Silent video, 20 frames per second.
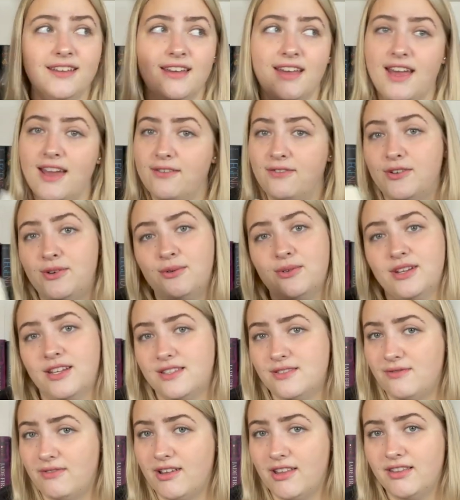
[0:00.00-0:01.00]
Everyone
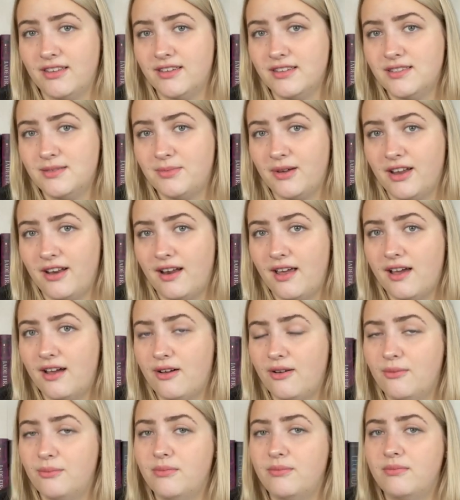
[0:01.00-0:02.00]
has read this by
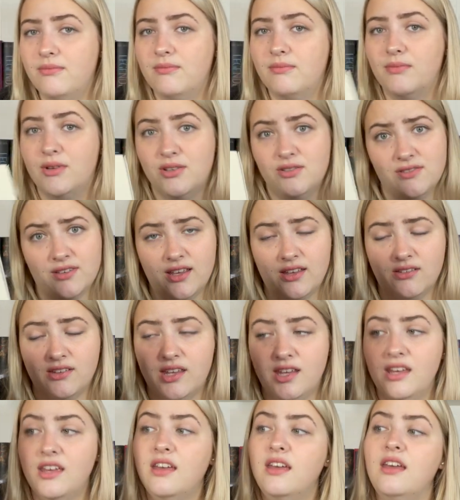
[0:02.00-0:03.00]
now, most likely,